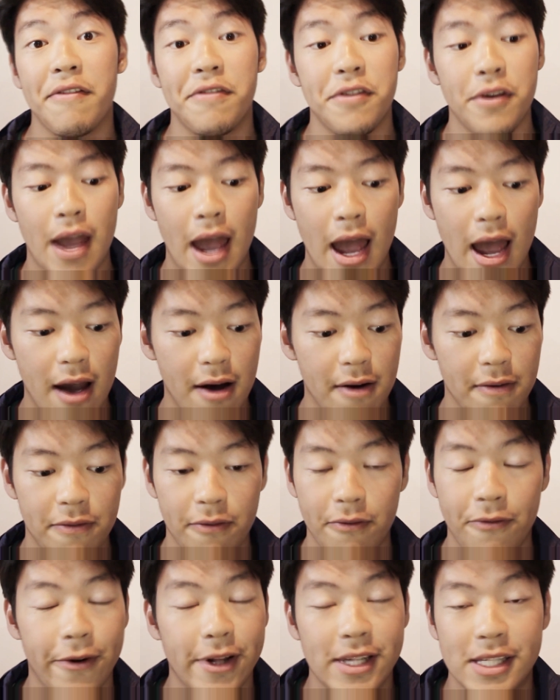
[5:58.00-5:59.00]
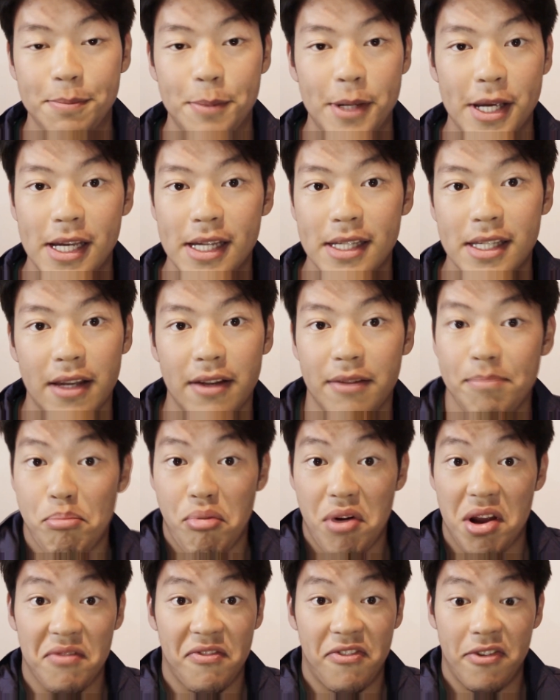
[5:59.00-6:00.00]
If you have frisbees,
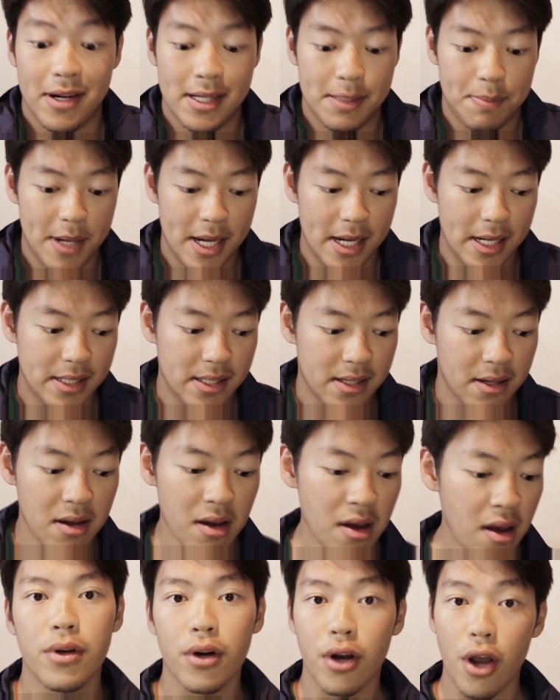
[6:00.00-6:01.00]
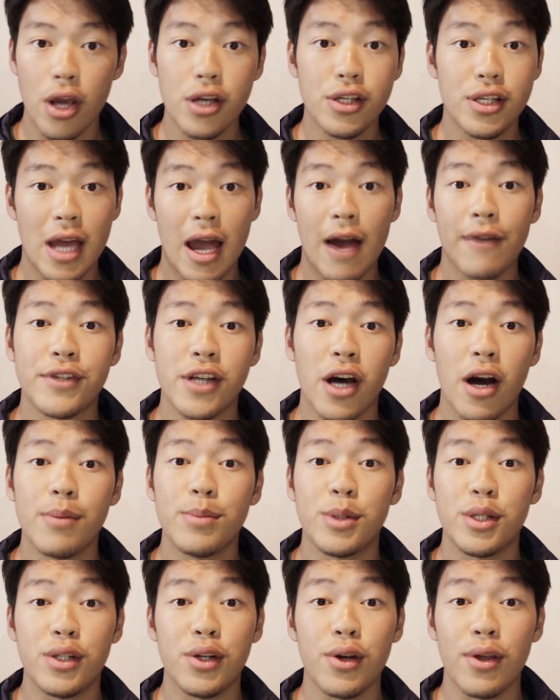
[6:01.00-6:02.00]
bring frisbees. You're going to have
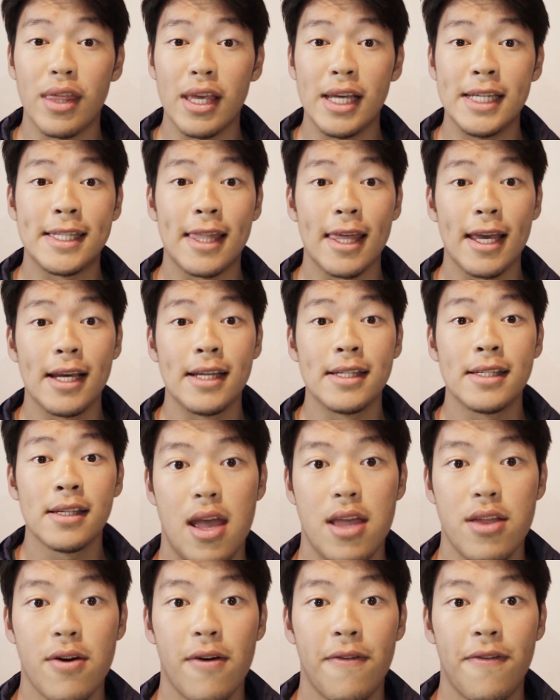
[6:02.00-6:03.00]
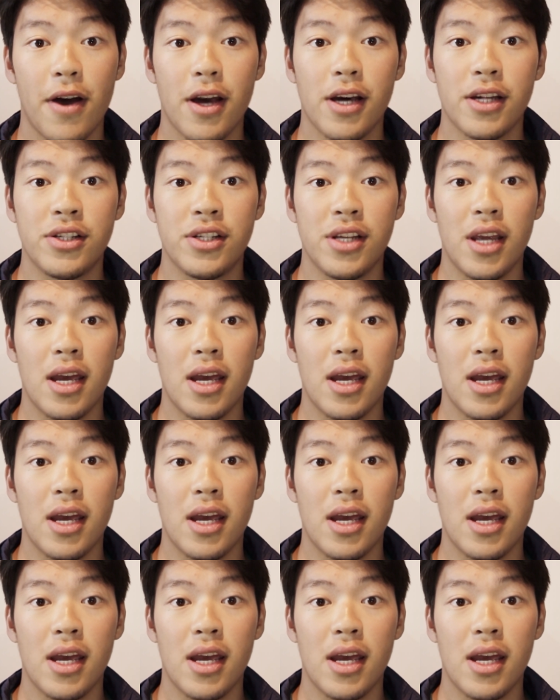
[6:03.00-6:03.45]
time to do these things in your first